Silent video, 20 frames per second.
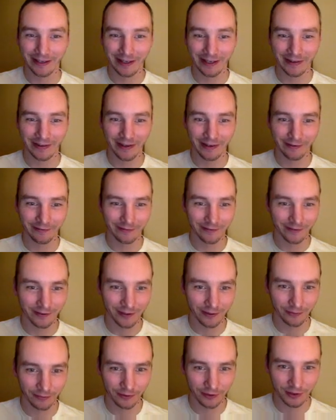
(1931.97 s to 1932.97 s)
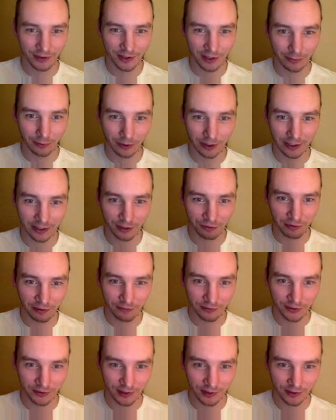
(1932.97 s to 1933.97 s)
And then just double click these
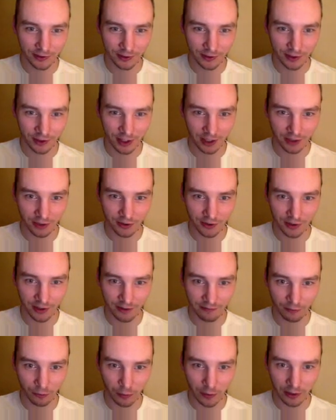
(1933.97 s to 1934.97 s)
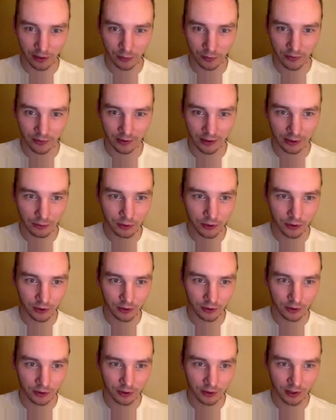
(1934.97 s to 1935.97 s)
references to change everywhere that we said liquid
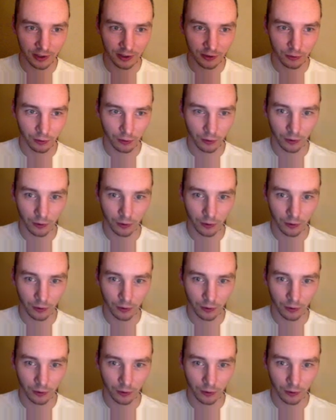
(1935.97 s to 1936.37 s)
shot and change it to oh